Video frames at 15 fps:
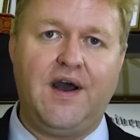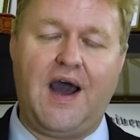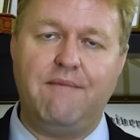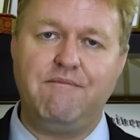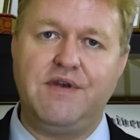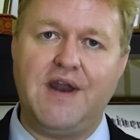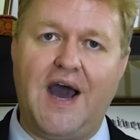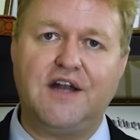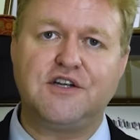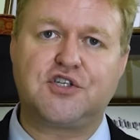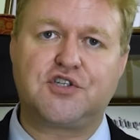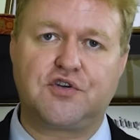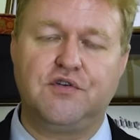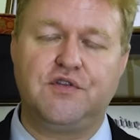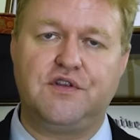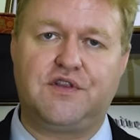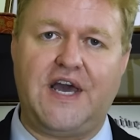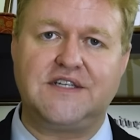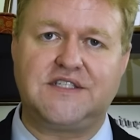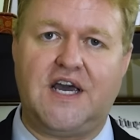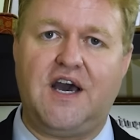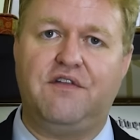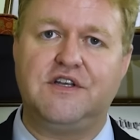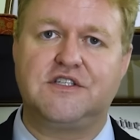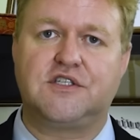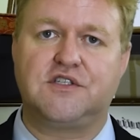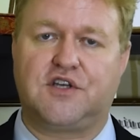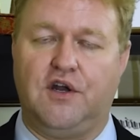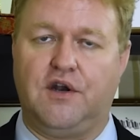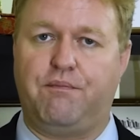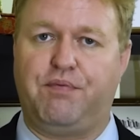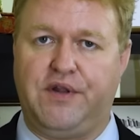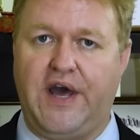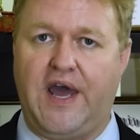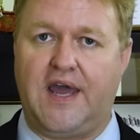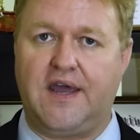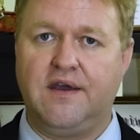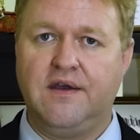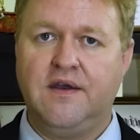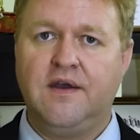I'm not sure that that's how this is going to play.